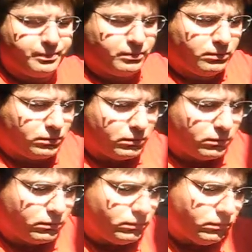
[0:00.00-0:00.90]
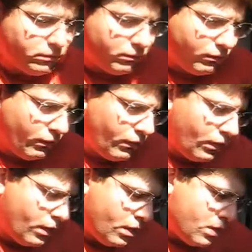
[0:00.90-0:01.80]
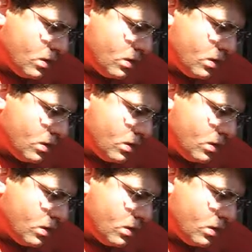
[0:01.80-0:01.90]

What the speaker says: No one is speaking in this clip.